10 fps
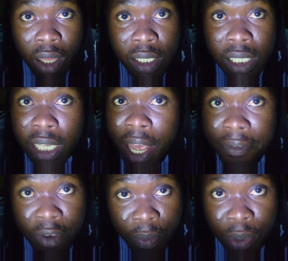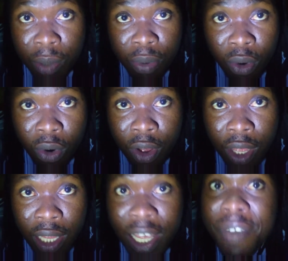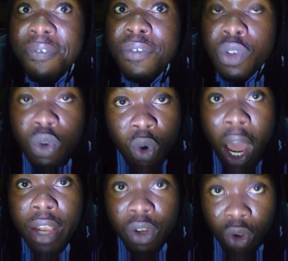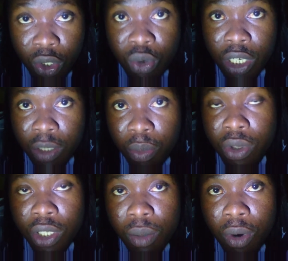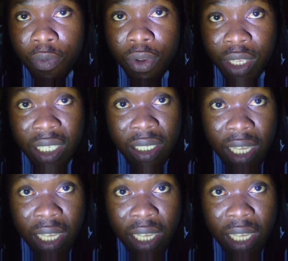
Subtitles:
Save your people. If you are not responsible for this